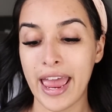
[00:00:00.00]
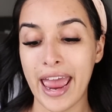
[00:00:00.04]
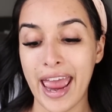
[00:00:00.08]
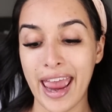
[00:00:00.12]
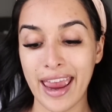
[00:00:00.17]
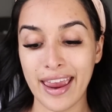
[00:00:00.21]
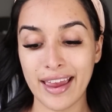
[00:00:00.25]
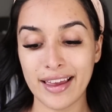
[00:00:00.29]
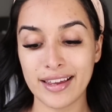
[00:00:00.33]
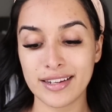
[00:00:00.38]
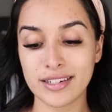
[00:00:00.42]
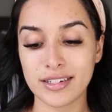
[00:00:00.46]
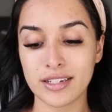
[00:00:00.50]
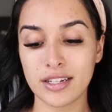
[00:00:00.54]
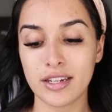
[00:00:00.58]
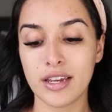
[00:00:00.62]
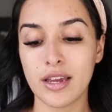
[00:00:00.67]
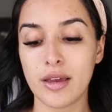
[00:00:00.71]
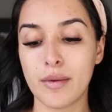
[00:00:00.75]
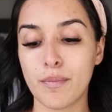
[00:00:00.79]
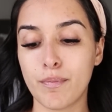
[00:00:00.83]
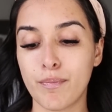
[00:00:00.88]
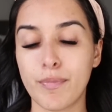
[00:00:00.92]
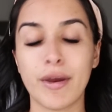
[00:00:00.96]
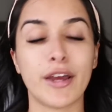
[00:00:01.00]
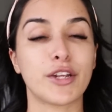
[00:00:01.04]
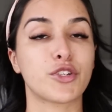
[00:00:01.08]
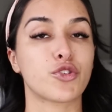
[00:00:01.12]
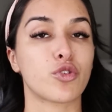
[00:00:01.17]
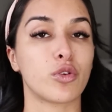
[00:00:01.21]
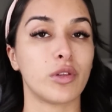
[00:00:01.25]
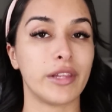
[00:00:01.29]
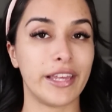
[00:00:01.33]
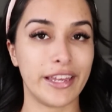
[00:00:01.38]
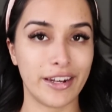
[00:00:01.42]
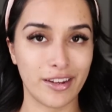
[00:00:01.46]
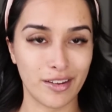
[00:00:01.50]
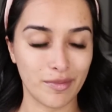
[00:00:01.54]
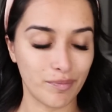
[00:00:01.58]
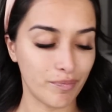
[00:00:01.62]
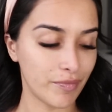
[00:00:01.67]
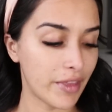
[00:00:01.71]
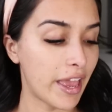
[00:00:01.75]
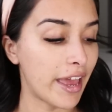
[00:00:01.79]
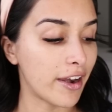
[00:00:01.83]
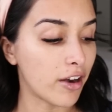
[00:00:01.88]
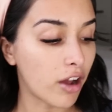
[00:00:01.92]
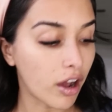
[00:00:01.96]
and
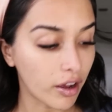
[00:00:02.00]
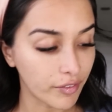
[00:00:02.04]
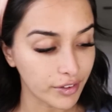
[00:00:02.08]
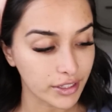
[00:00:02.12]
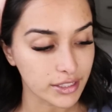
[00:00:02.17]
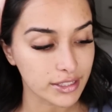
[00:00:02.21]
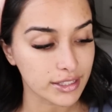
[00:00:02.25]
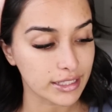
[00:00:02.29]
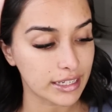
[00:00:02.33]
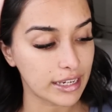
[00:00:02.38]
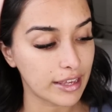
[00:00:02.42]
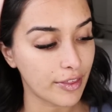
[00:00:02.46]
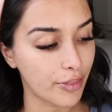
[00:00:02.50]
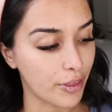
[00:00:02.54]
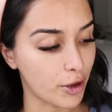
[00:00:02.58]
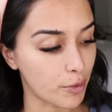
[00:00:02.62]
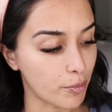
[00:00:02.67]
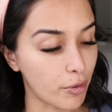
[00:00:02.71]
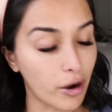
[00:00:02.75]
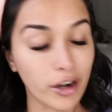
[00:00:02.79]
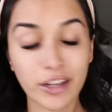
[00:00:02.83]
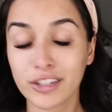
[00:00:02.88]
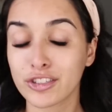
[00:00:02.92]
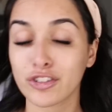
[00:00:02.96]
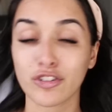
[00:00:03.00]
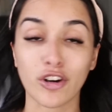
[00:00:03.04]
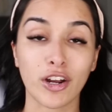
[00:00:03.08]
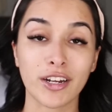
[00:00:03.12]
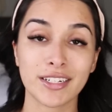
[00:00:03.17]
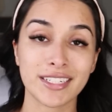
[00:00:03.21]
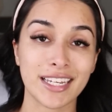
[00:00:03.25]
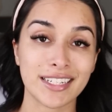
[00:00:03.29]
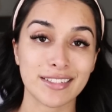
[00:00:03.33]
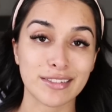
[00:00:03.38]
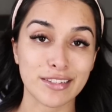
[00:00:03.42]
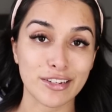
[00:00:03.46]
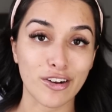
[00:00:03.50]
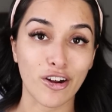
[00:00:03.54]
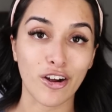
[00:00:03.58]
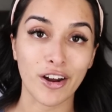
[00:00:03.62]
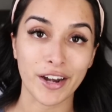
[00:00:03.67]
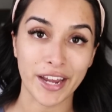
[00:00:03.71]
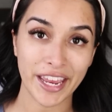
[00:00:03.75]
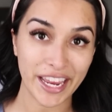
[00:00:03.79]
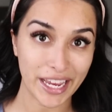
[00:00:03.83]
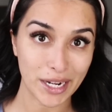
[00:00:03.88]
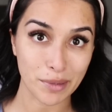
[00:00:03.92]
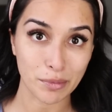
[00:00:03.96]
petrolatum, and obviously their products are not tested
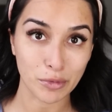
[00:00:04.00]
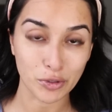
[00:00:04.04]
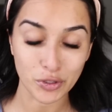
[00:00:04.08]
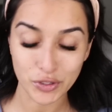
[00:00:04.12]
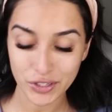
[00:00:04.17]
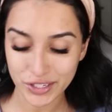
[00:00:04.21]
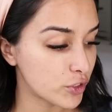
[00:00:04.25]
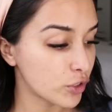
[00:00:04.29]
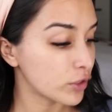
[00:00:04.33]
on animals.